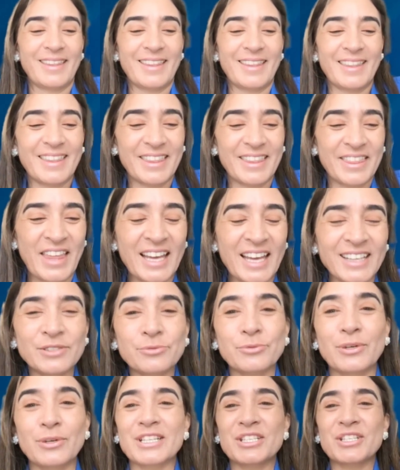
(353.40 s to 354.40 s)
Thanks.
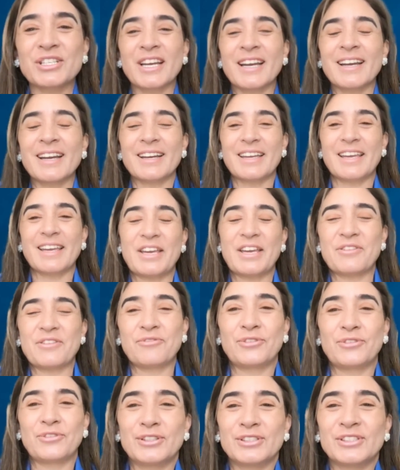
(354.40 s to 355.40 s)

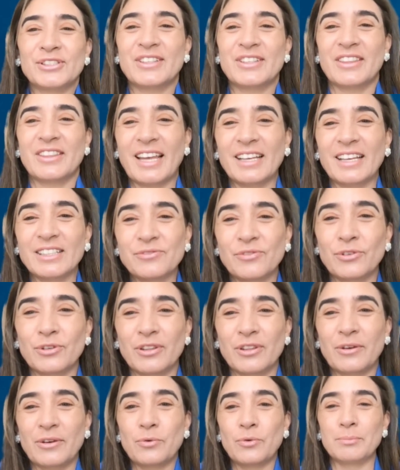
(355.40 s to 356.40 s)
First, thanks for
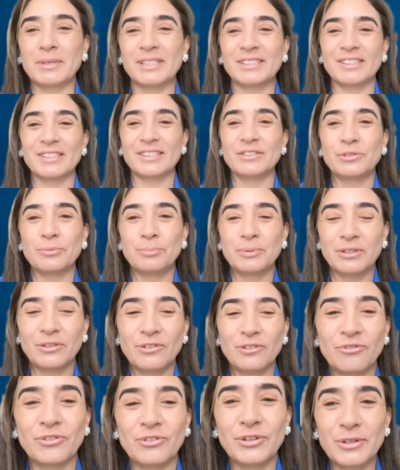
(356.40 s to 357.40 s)
the Women's
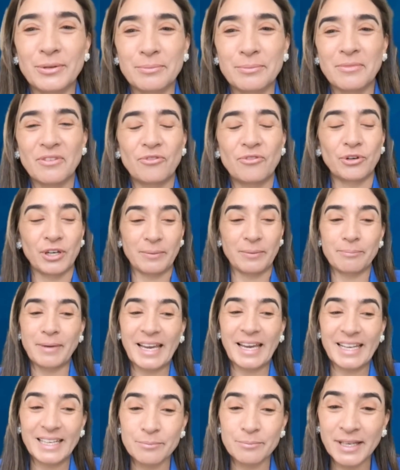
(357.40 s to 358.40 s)
Entrepreneur Forum for
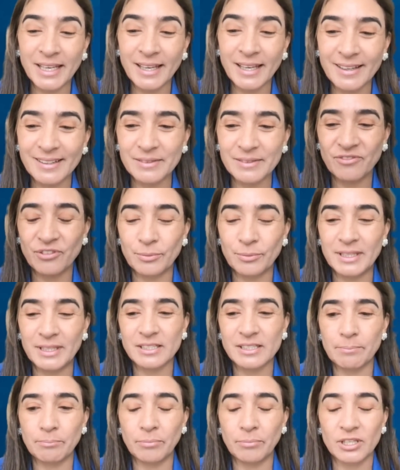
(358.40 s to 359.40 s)
inviting me. For me,
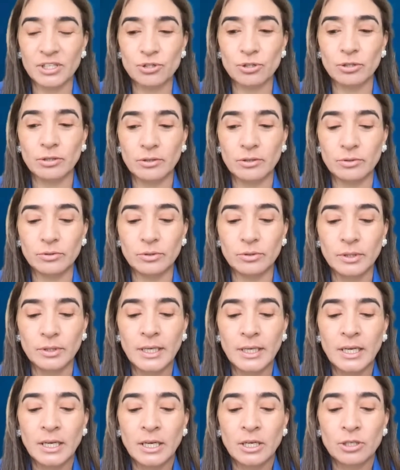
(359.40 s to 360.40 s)
it's a pleasure to
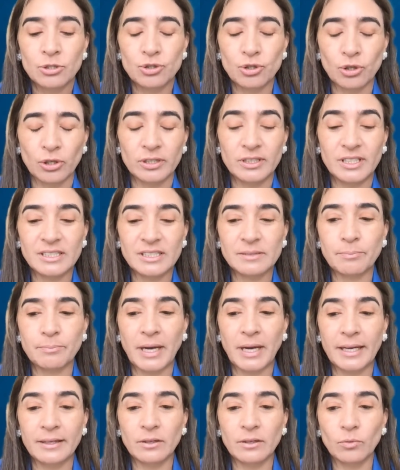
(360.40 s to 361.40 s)
join this
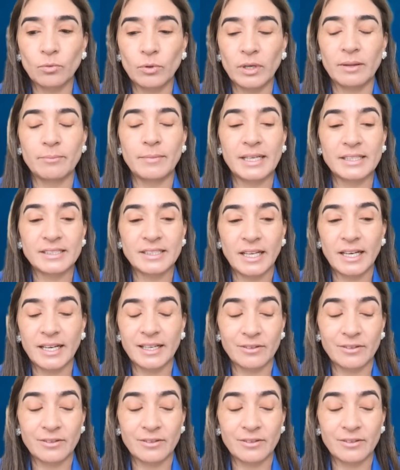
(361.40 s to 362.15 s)
panel with Marcela